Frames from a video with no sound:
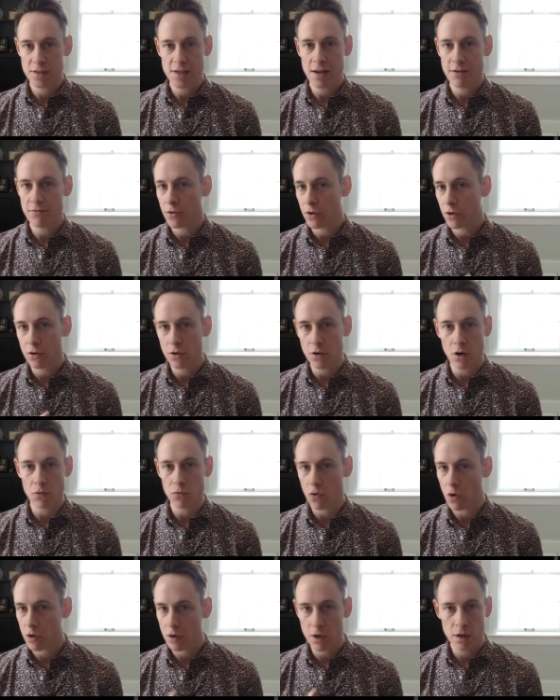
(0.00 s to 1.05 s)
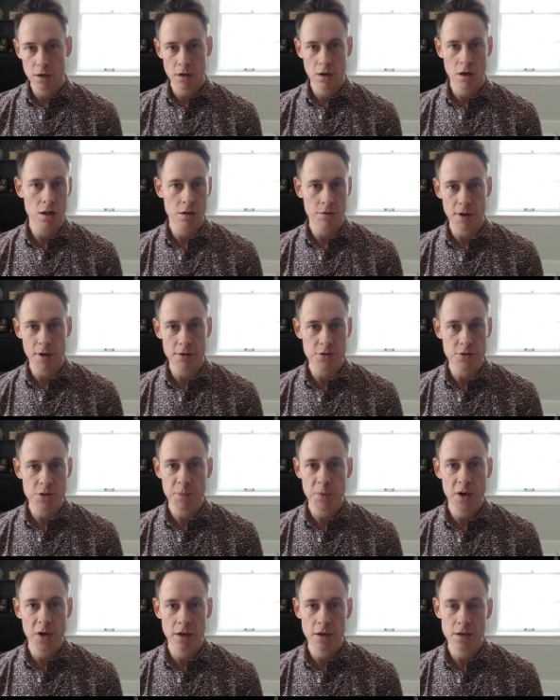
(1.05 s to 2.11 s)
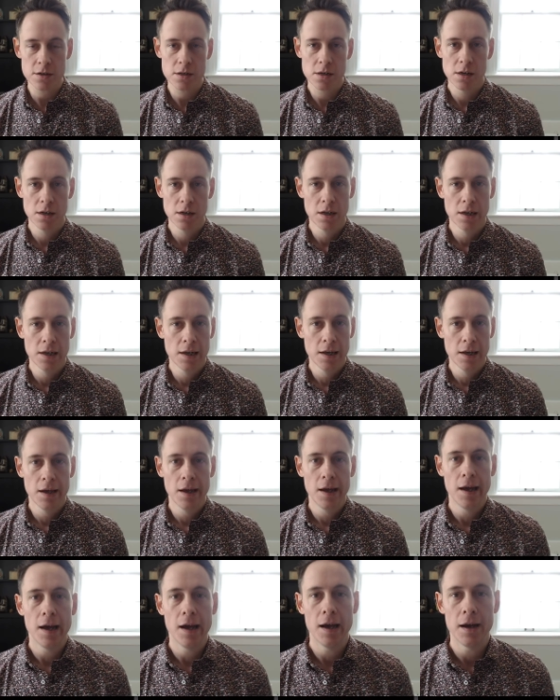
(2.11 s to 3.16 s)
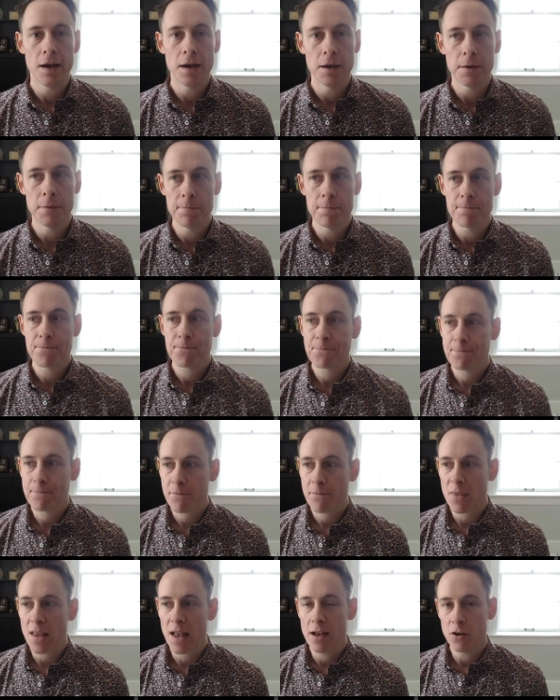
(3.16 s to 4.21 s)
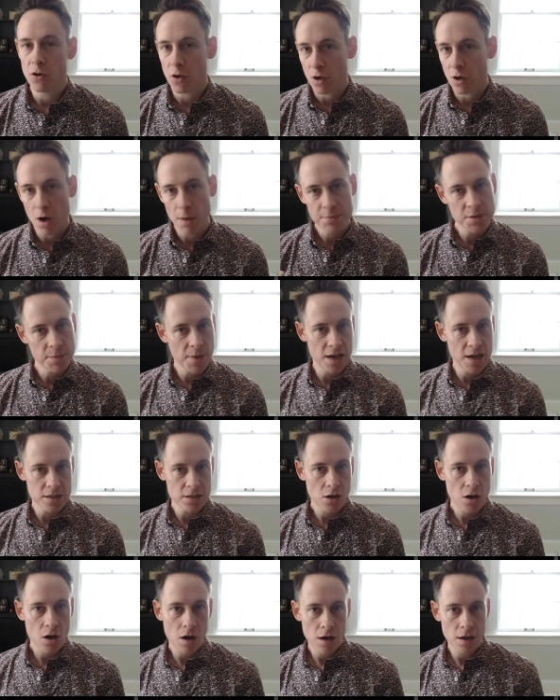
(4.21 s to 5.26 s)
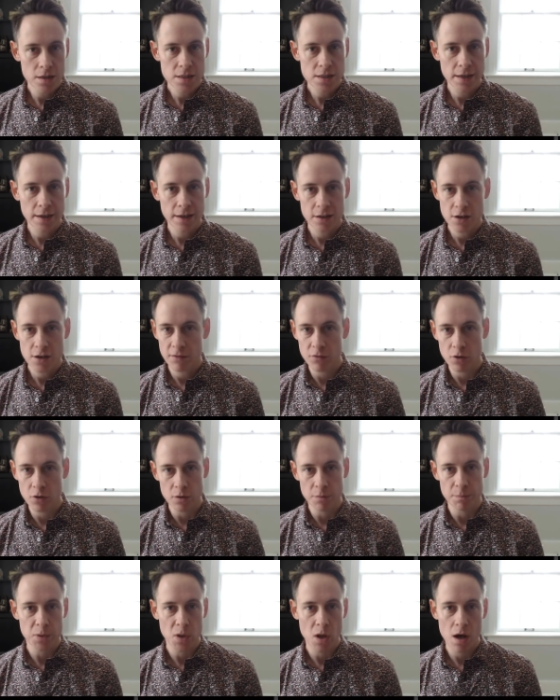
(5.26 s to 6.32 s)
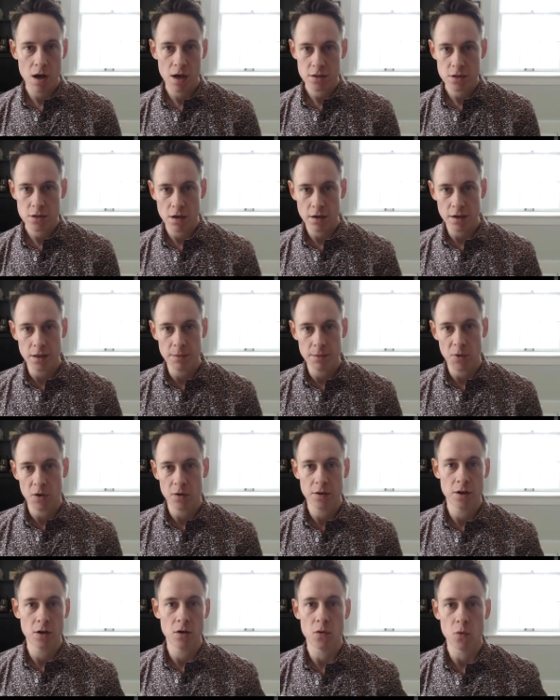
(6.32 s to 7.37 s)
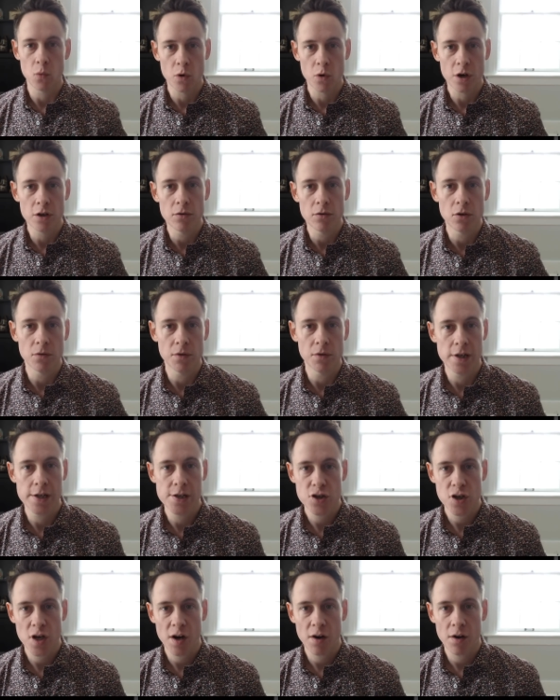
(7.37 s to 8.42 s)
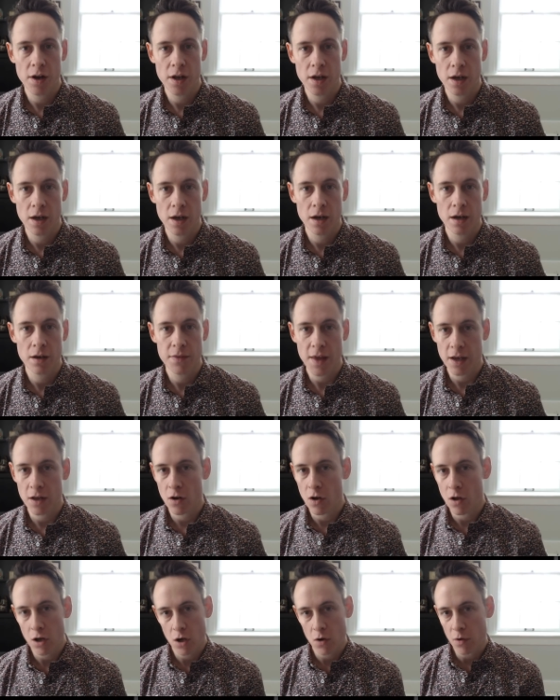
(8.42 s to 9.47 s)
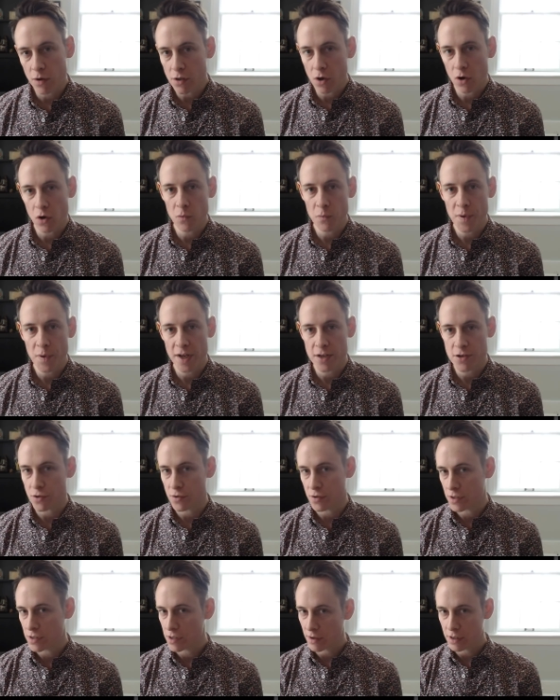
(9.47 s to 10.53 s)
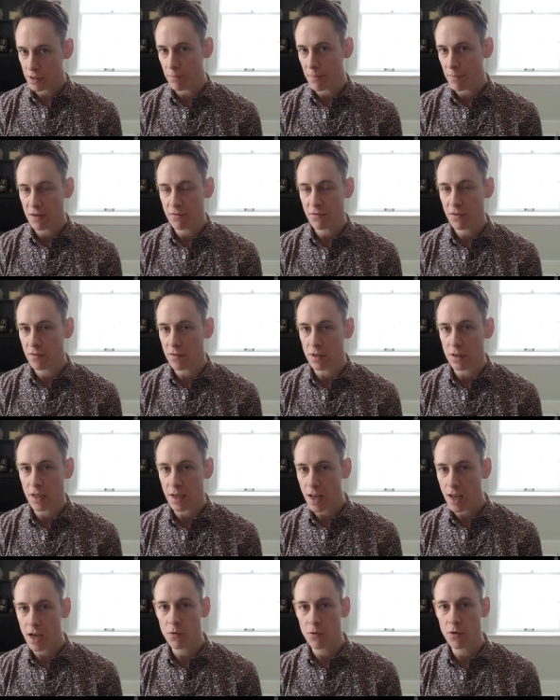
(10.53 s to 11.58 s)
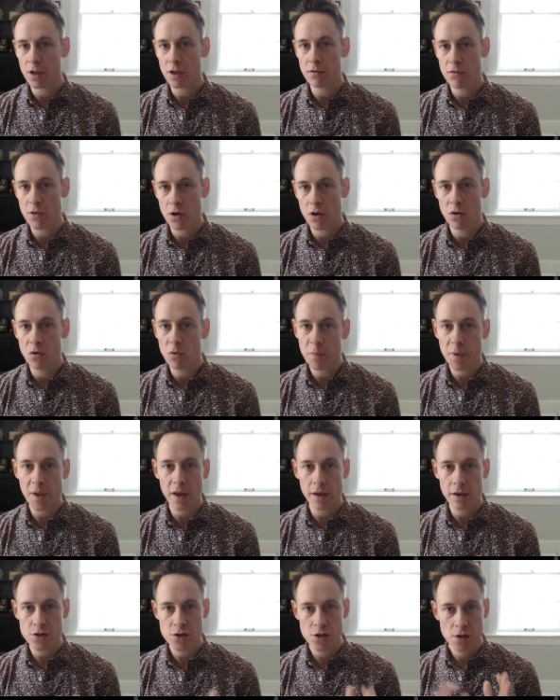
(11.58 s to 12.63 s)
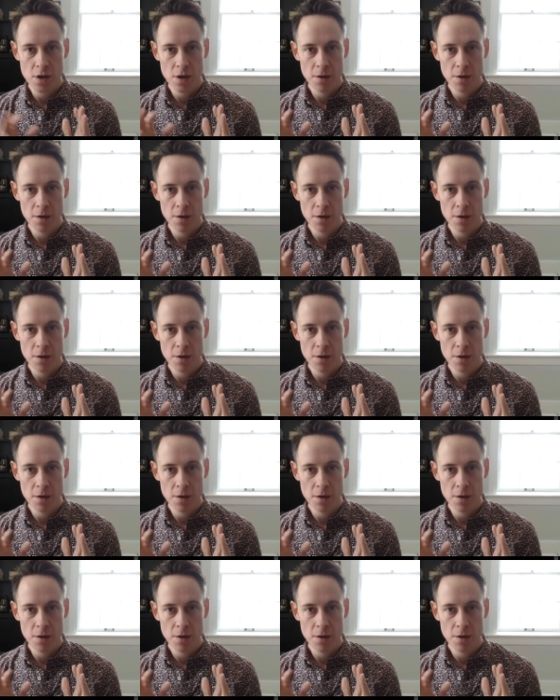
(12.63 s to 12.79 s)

Denver, Aurora, Colorado Springs. You can optimize the content, have little blocks talking about, you know, the work you do in each area. That can all go on the homepage, so you still get the benefit of the link equity of the homepage,